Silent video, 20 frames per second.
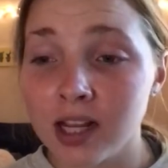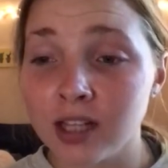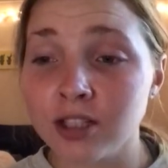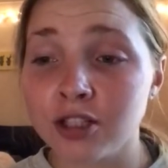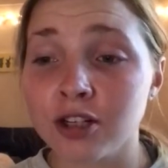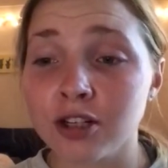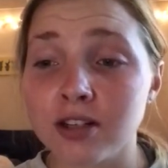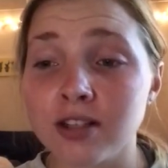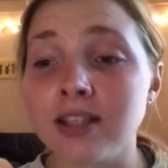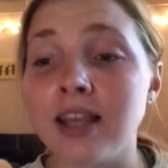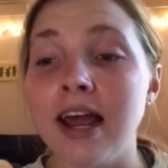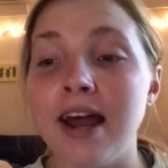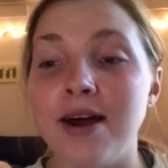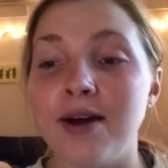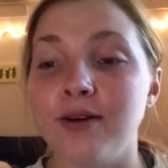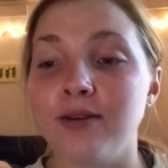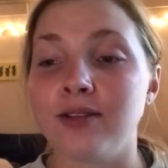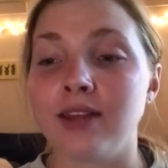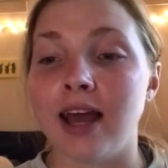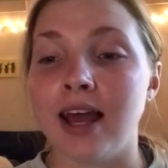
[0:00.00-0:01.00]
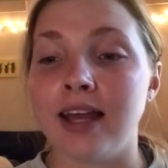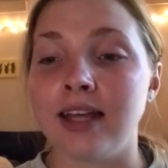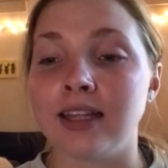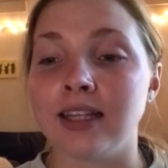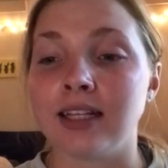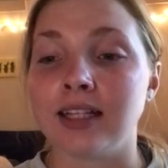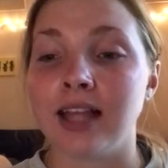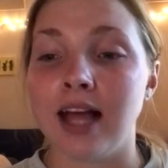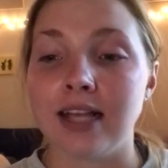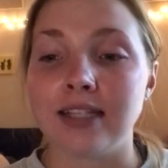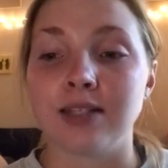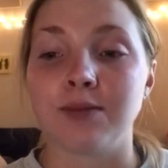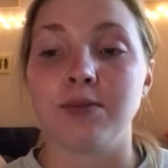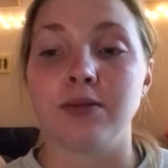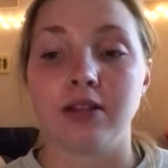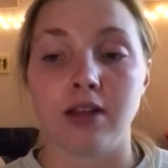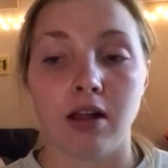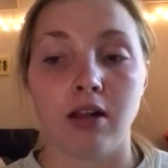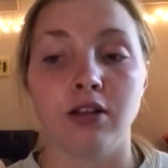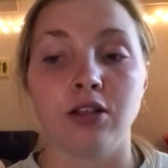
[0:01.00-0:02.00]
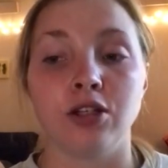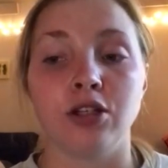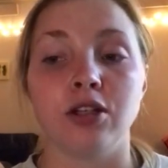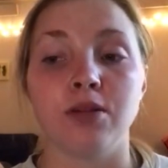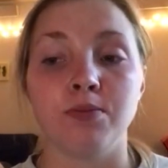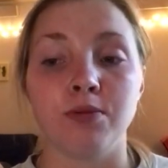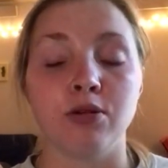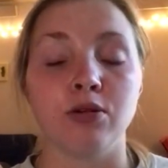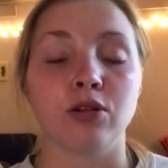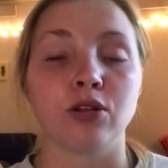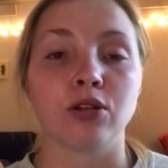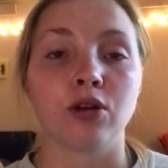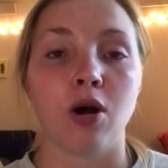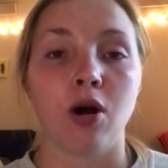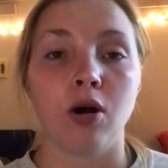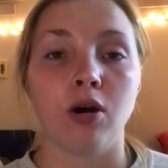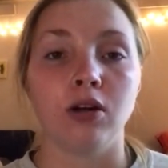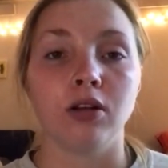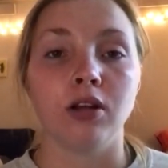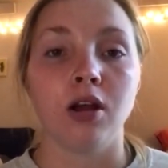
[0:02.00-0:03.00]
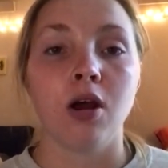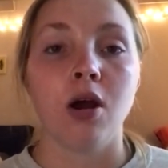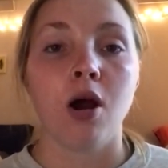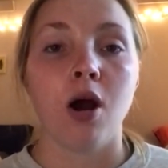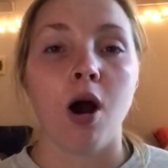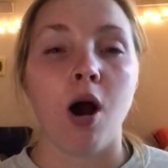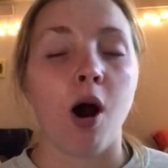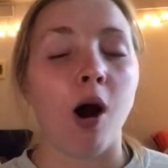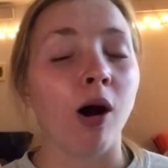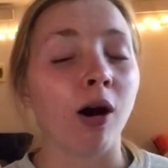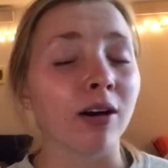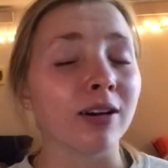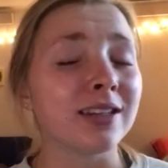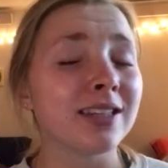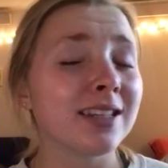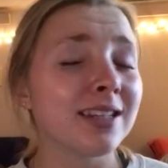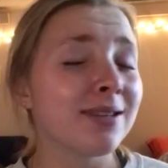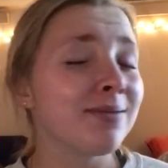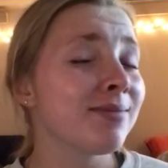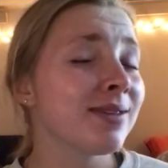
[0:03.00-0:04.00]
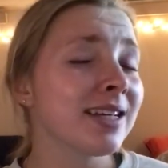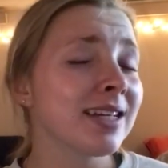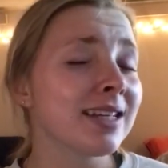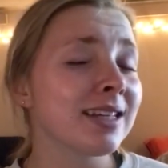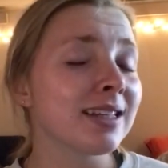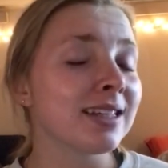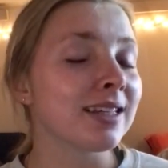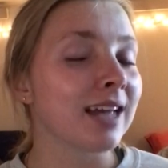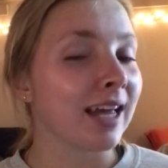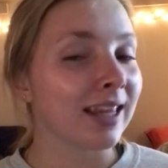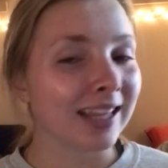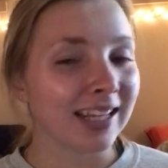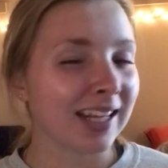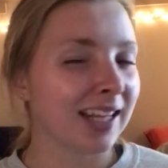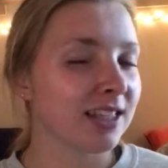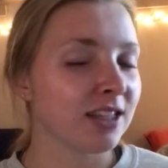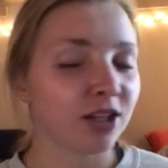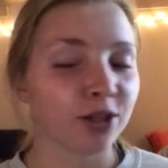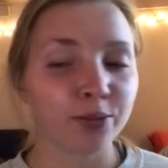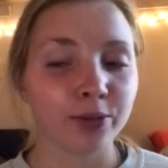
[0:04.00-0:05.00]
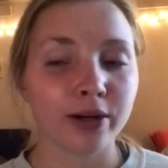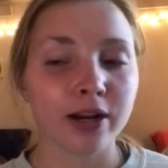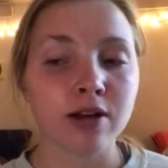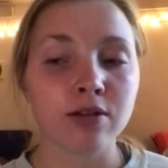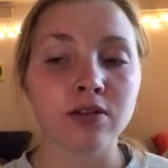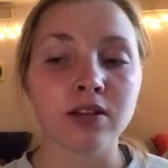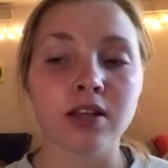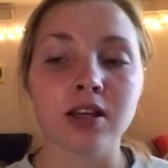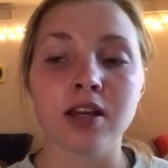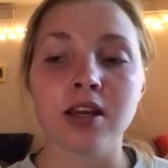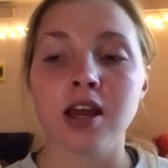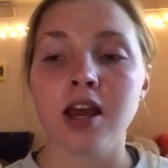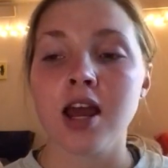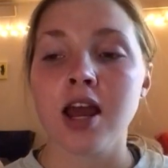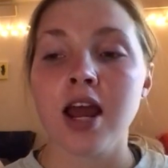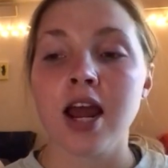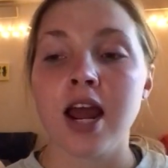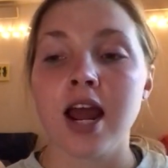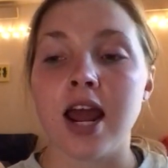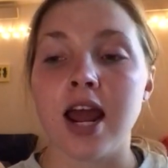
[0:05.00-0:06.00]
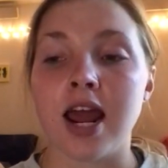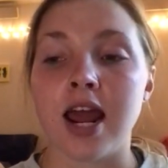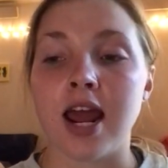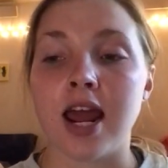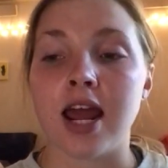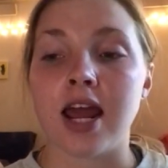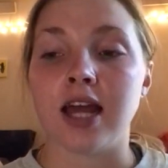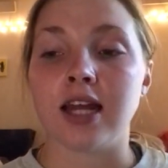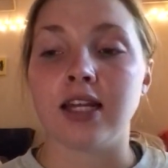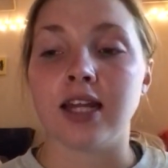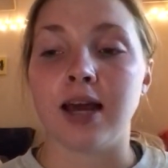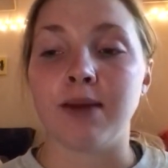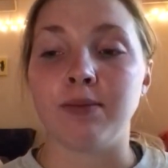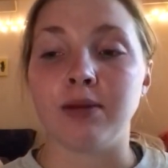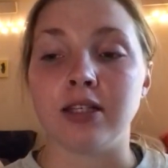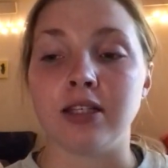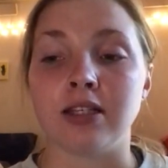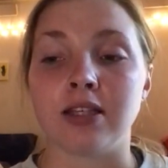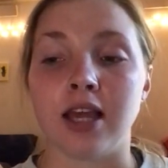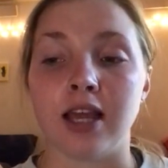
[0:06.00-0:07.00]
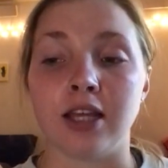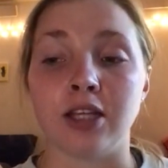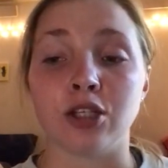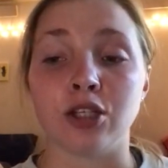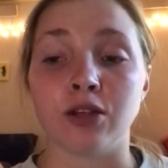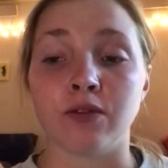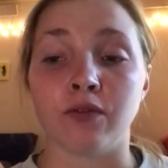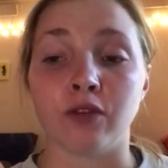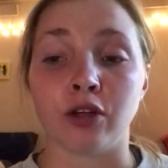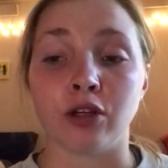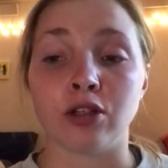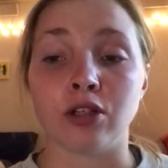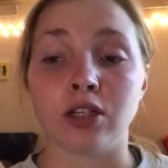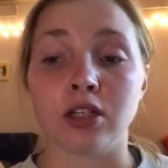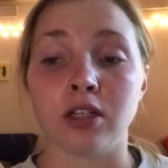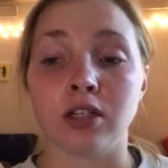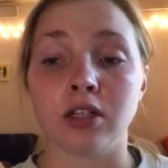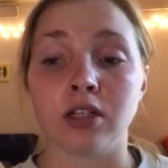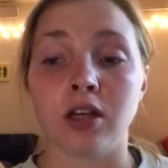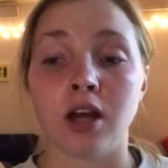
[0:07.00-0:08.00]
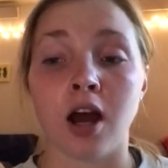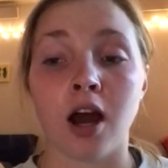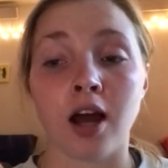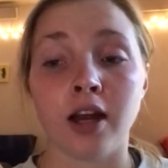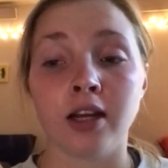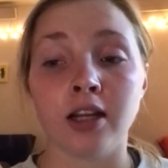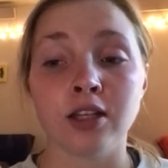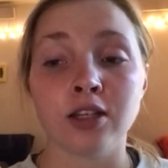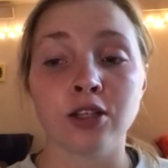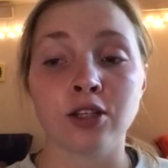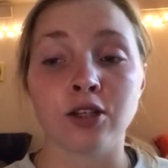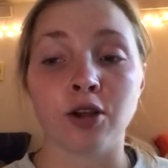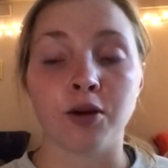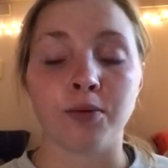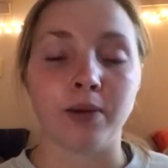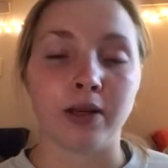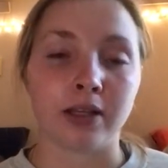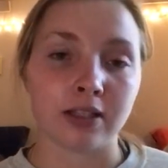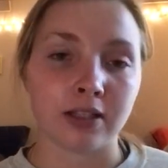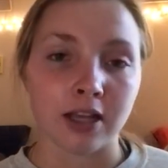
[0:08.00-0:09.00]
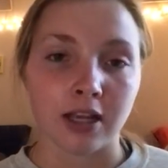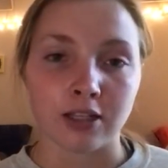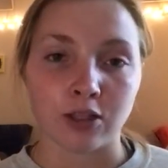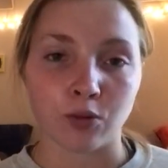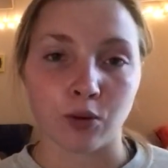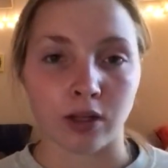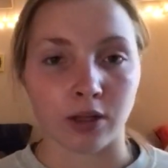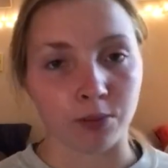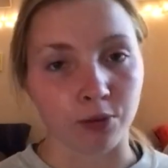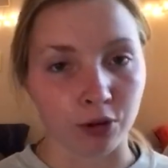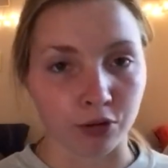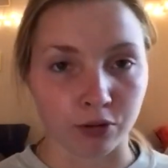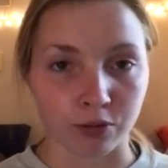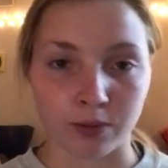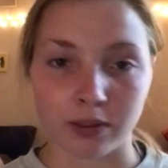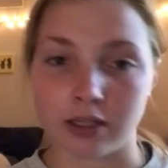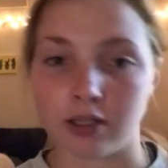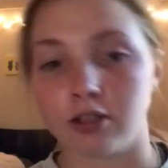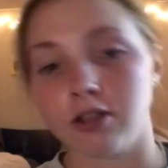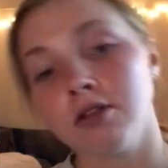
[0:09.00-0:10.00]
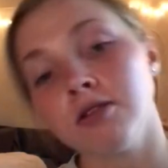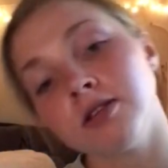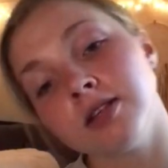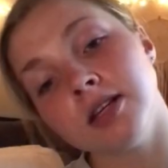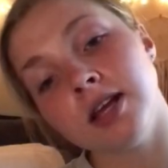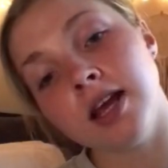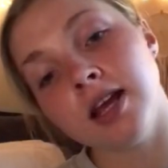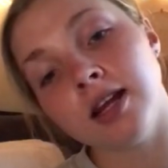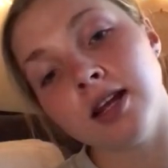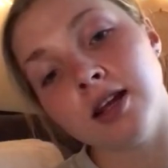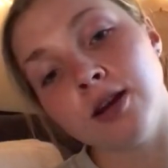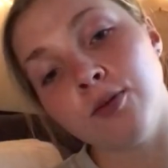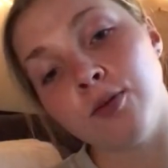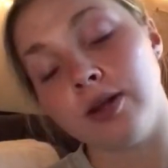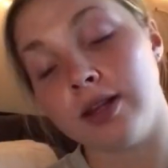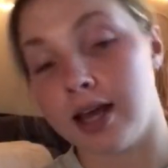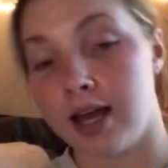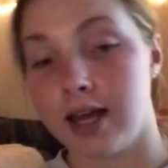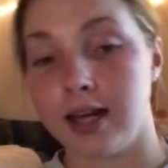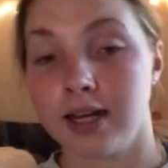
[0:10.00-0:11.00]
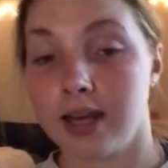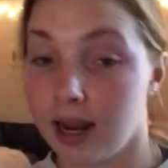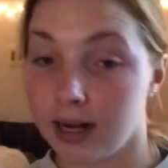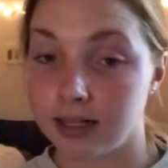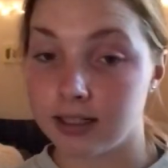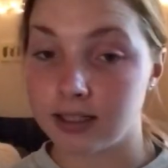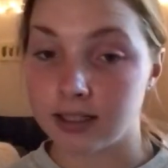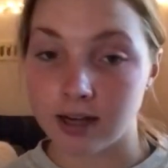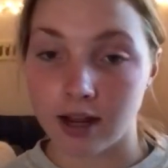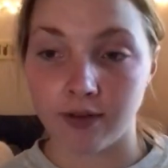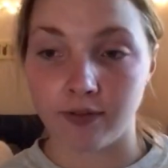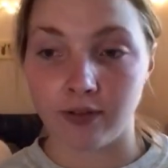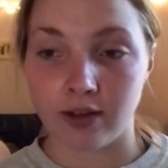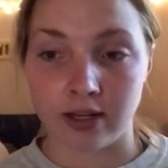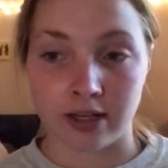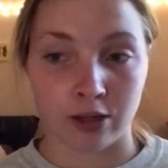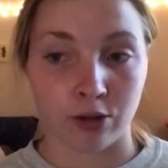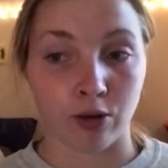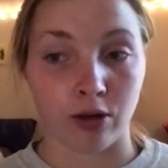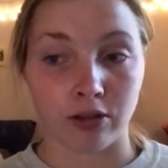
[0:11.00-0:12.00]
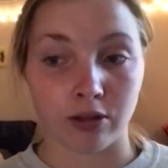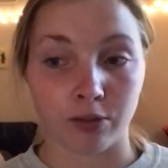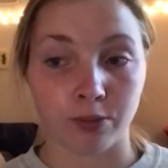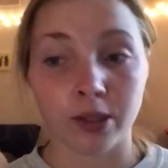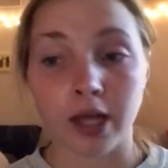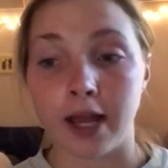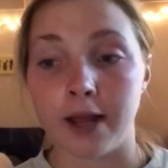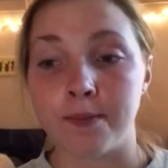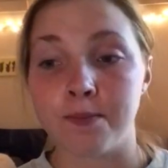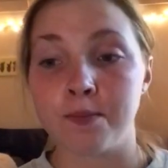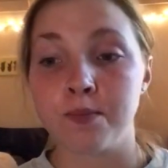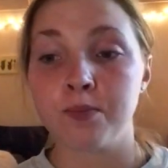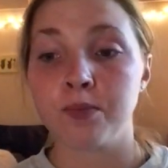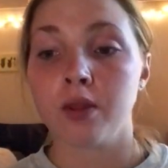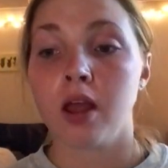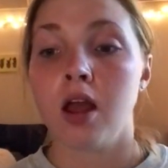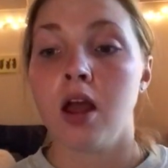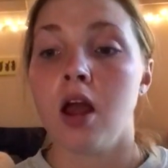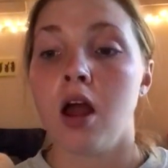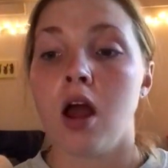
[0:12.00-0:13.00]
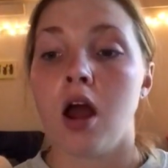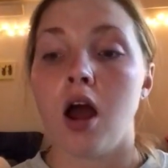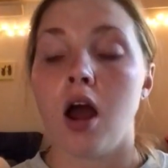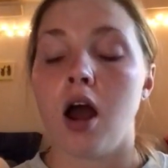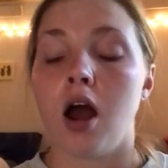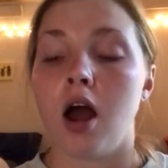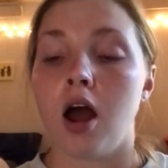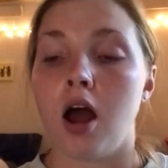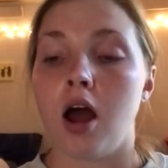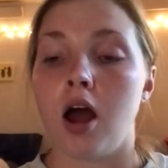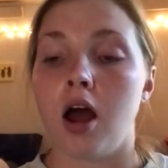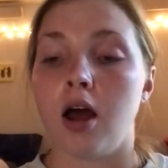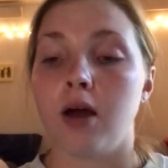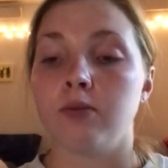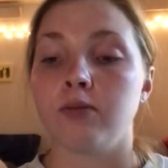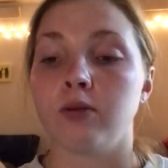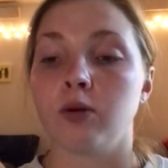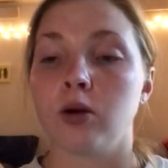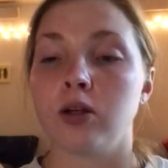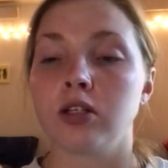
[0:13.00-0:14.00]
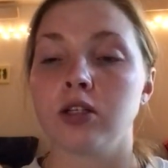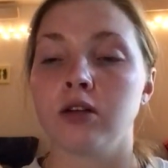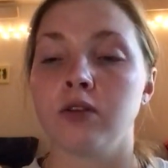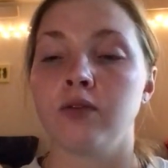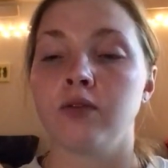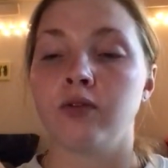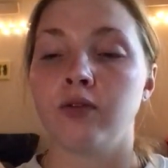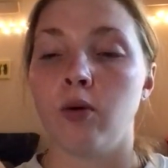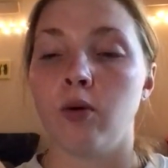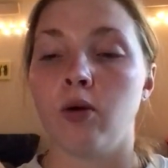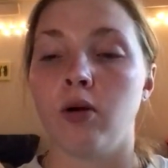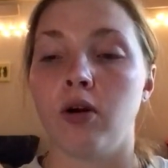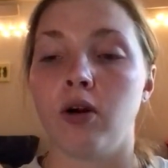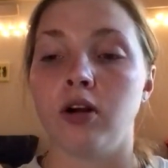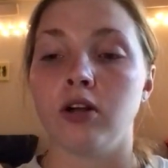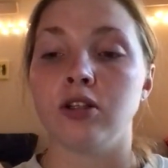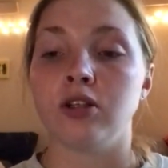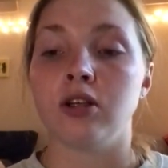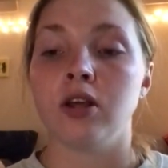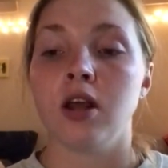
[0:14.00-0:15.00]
it turns out that in the classic mythology, the moon is called Artemis, I think that's how you pronounce it. And that means the ancient virgin goddess, so it makes sense why the moon would be associated with that kind of stuff throughout the play. Question 4.